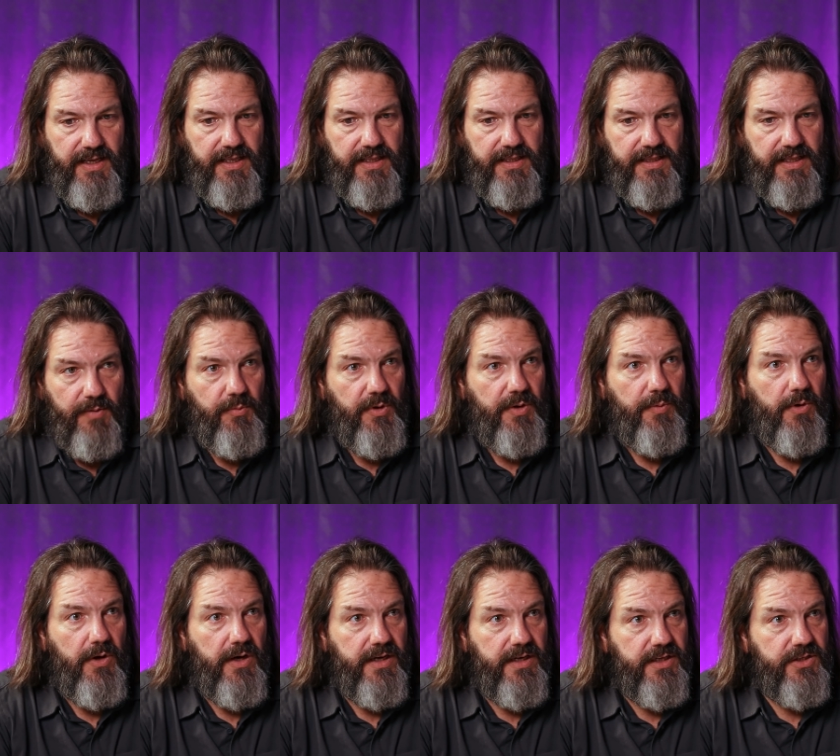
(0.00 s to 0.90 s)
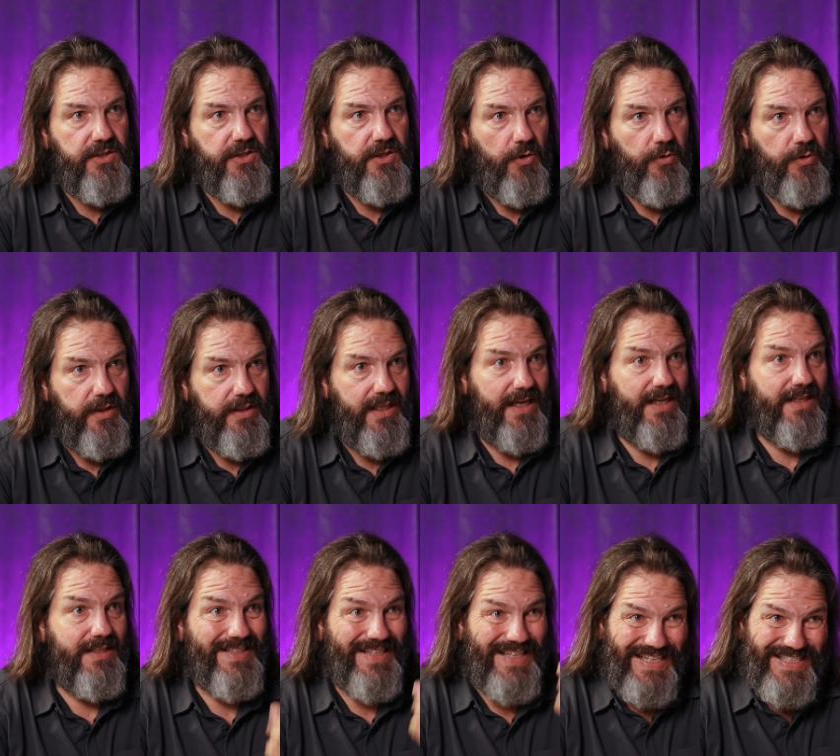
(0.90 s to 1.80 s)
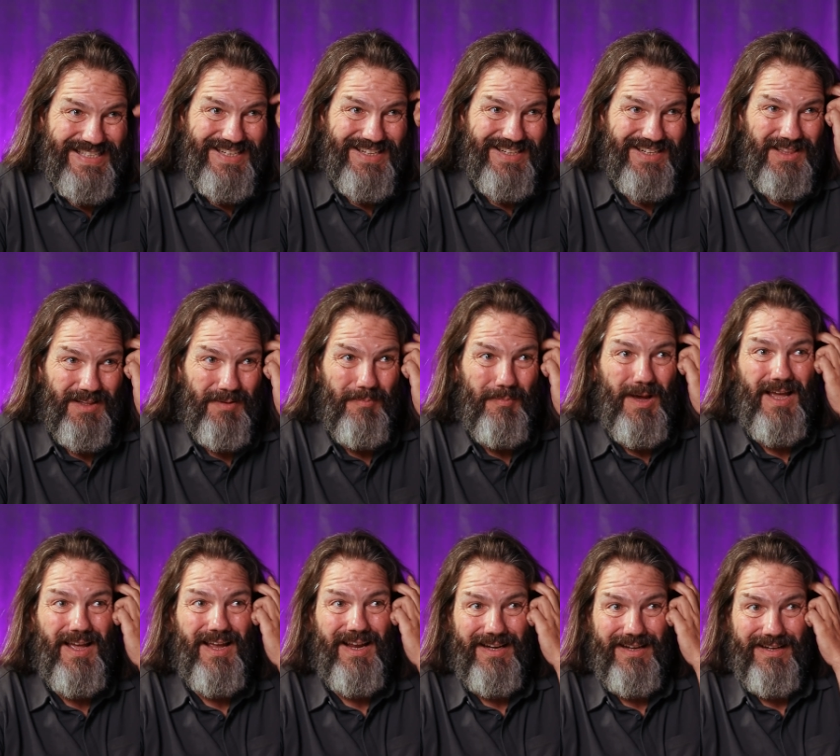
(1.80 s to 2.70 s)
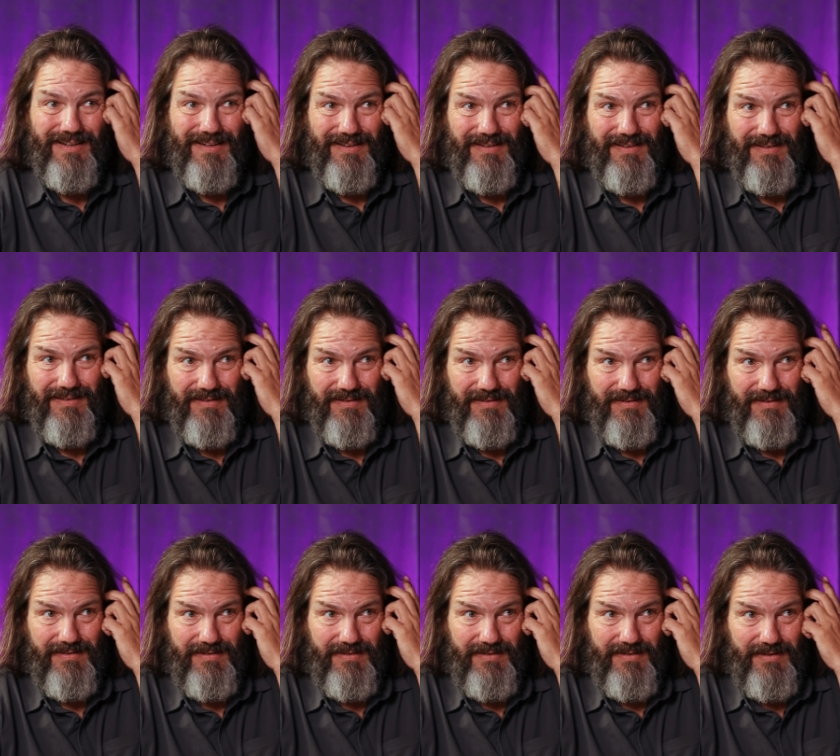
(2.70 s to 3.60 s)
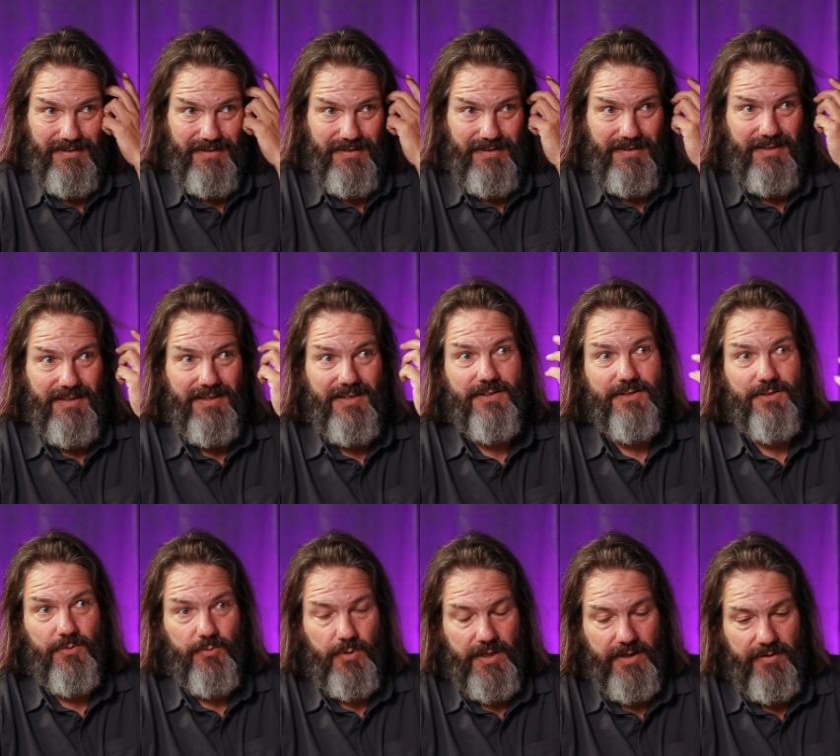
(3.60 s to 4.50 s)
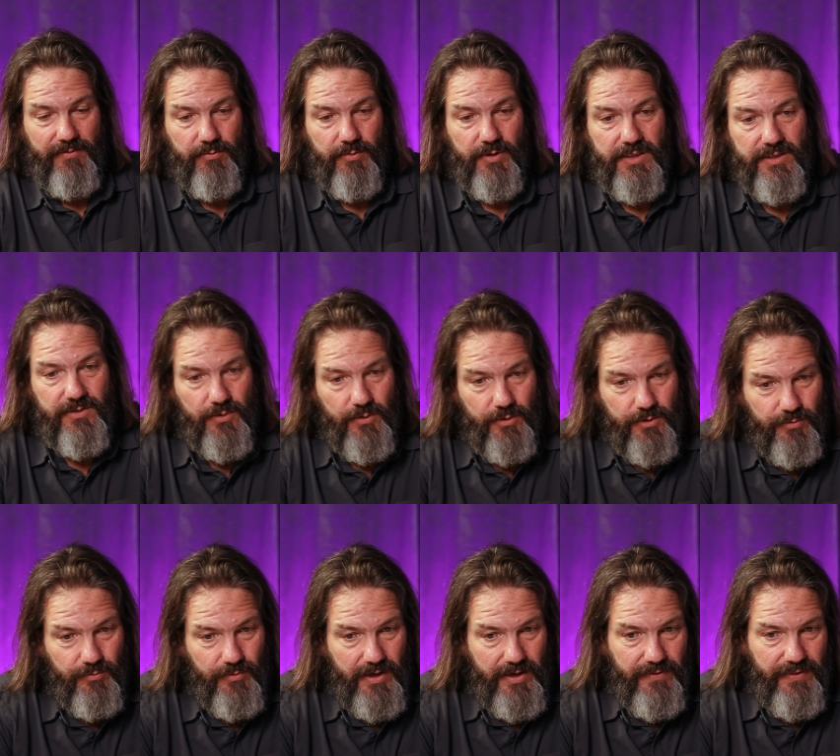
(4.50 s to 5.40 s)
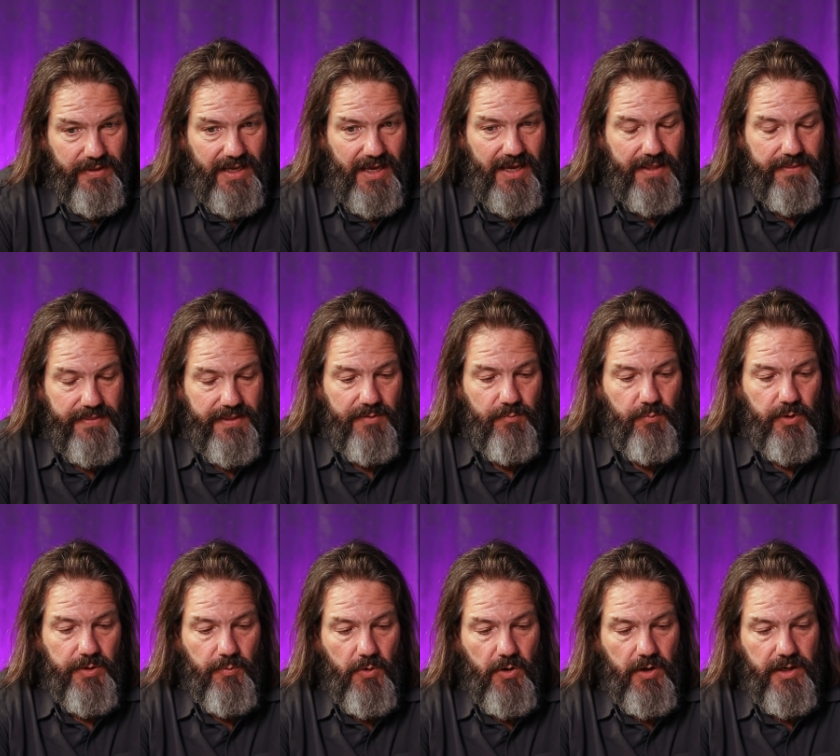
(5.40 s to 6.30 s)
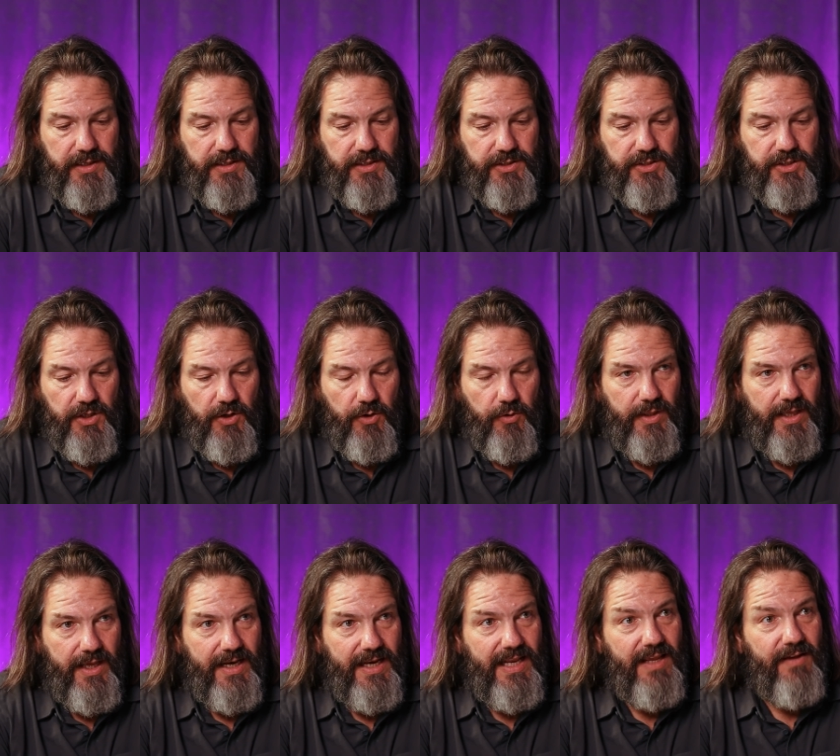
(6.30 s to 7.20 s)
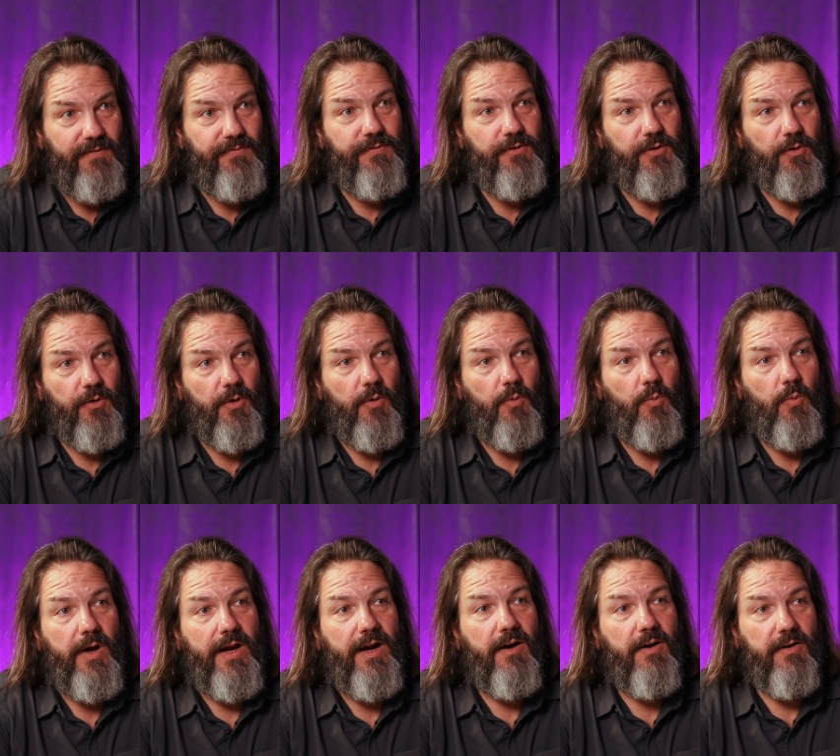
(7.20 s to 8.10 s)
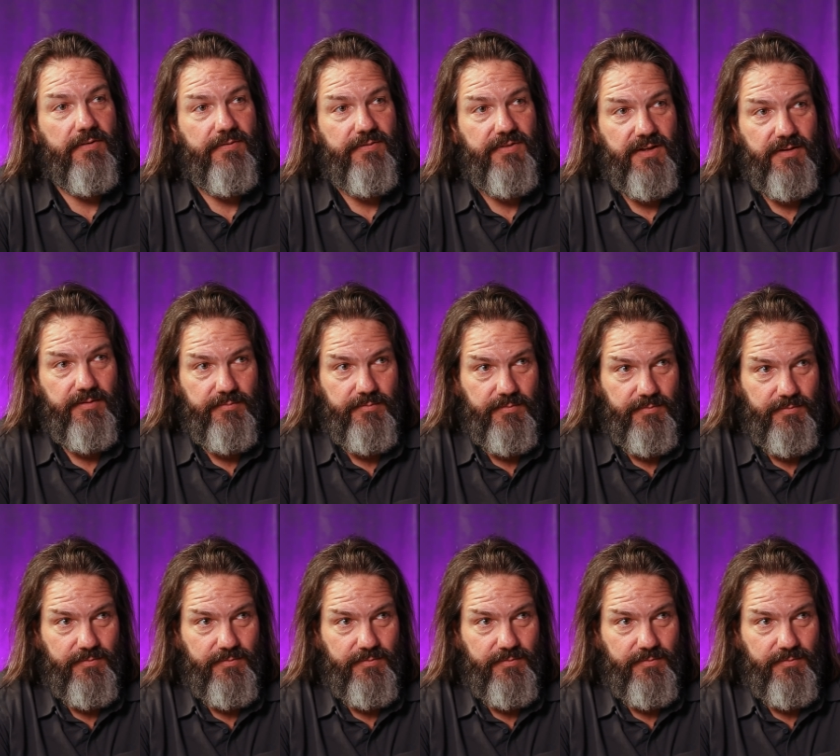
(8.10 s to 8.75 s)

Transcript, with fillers: Then we wanted to show that they existed in the mind. Mm-hmm. So we have some research. So we have that. research around that. Then we wanted to show that if you're aware of them,